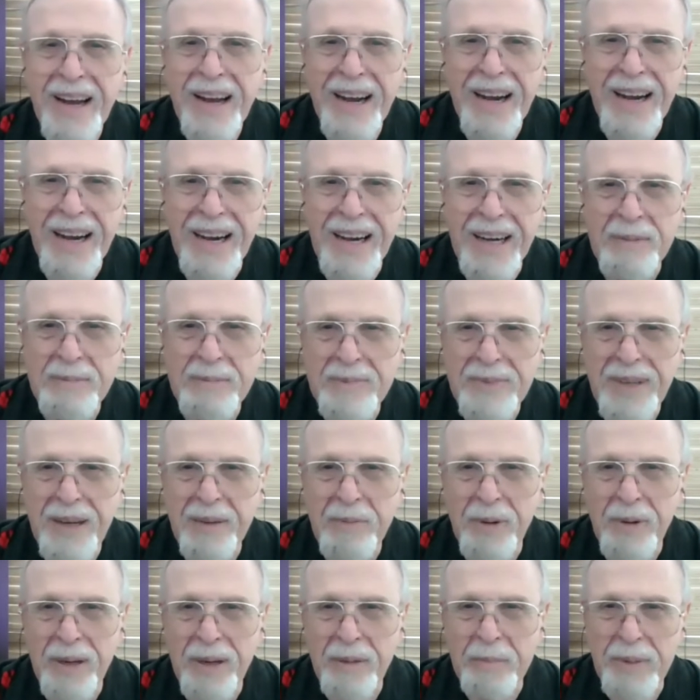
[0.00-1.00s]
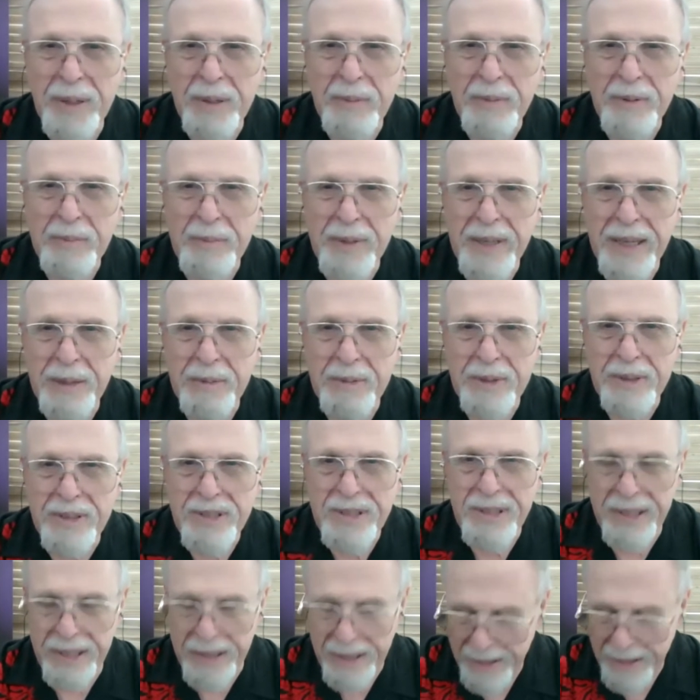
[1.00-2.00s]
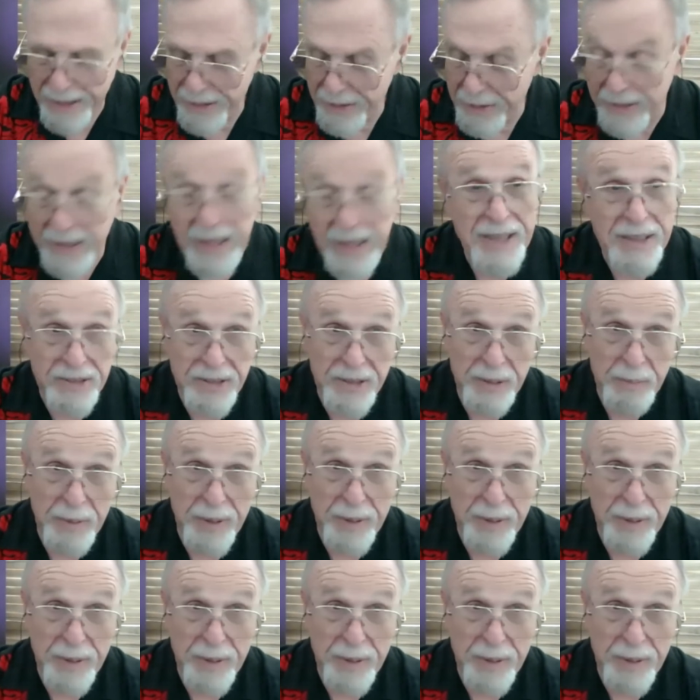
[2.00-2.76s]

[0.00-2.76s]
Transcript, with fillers: Um, I want people to be able to see, and I see